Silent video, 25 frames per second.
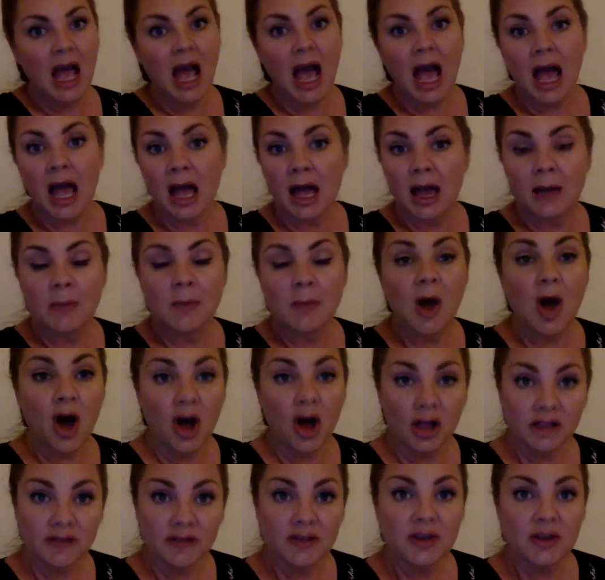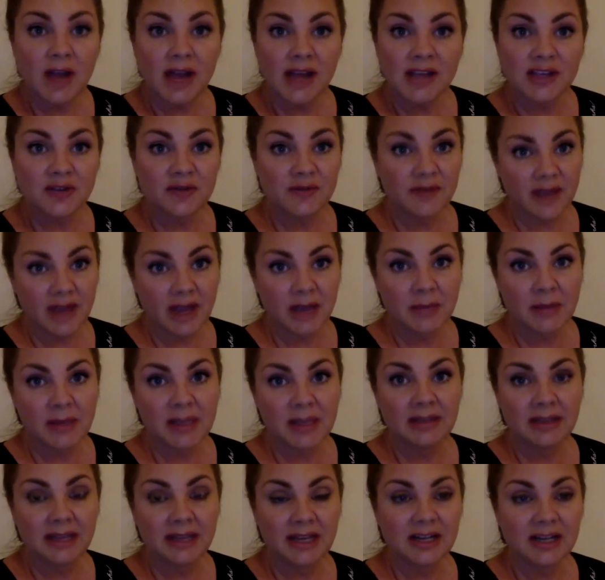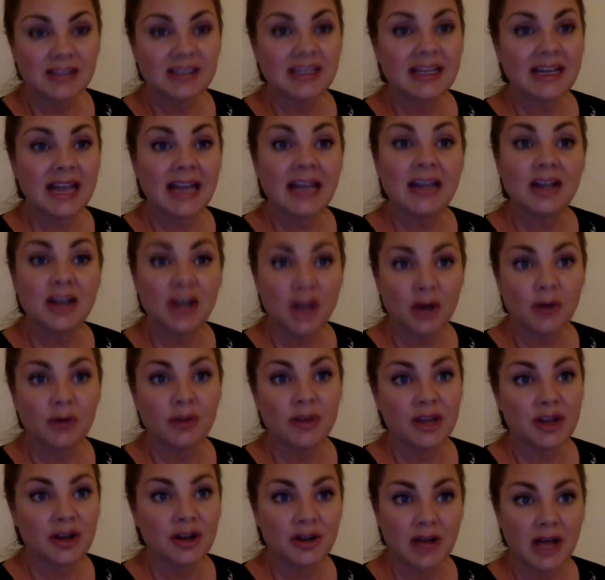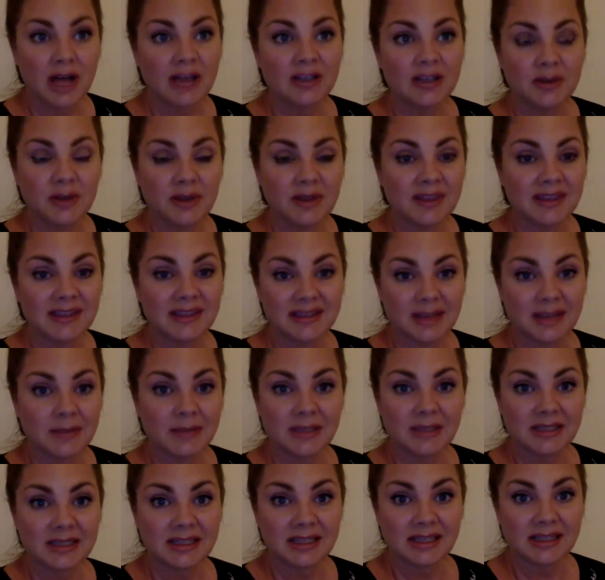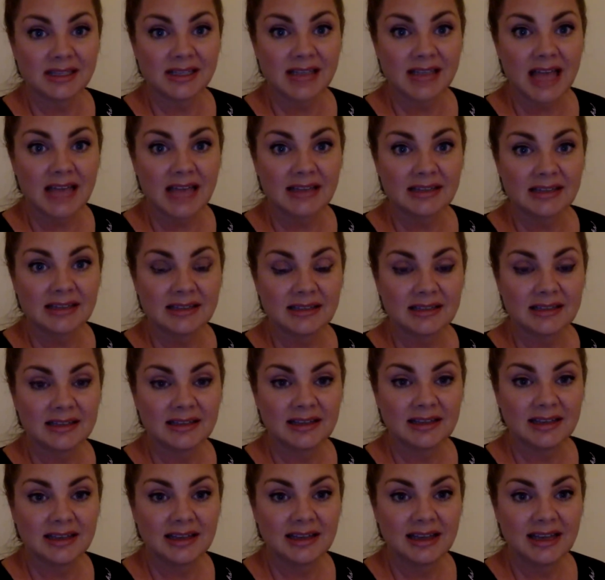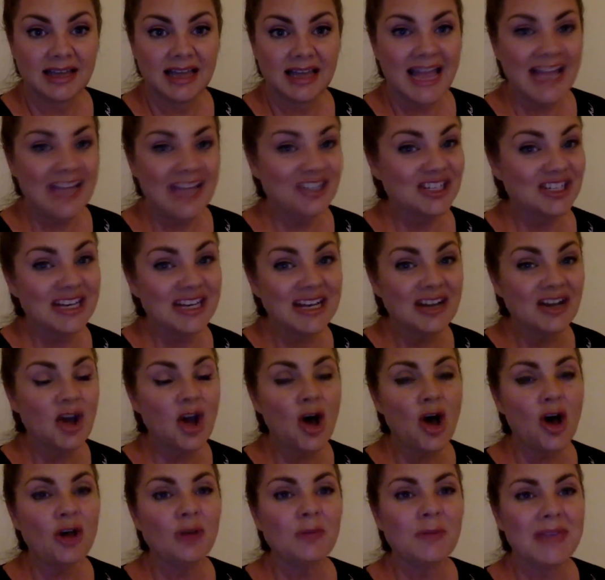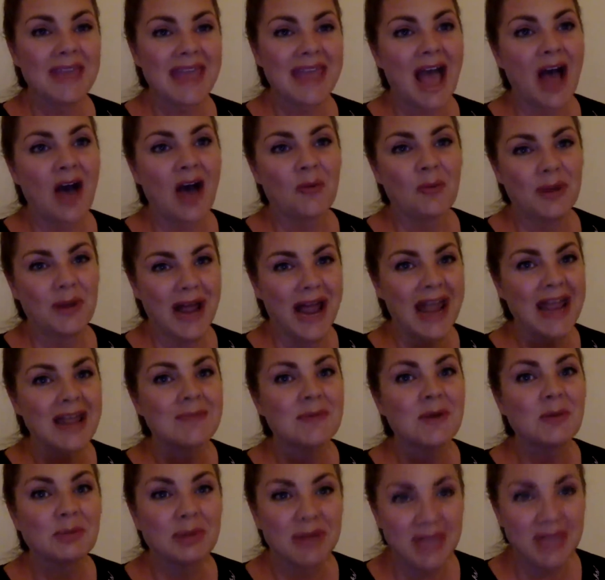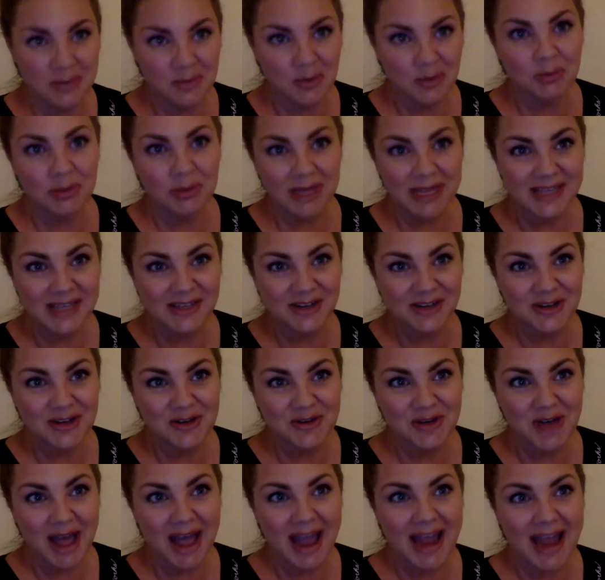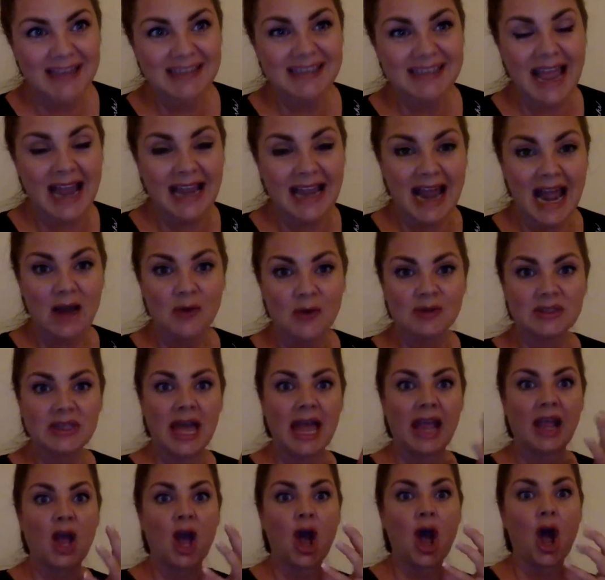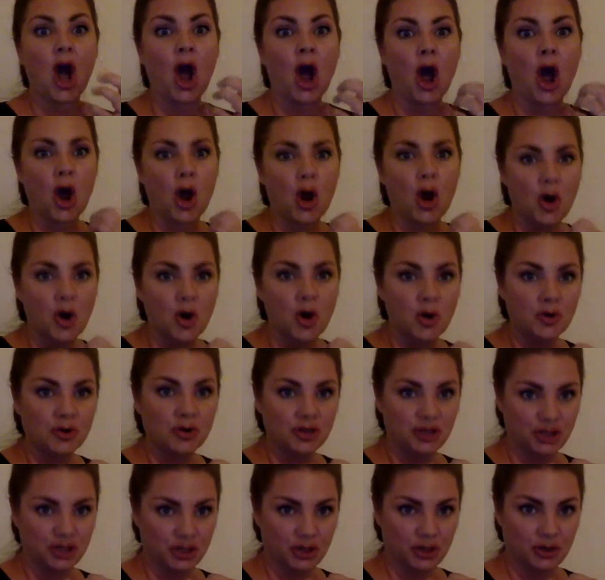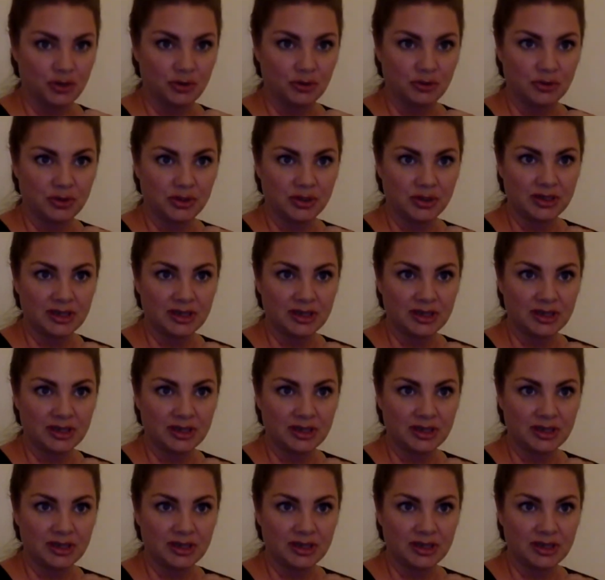all of you guys are VIP leaders and I know that you're not doing the steps of success. And she didn't call me out, but I am a people pleaser, you guys. And I was like, oh shoot.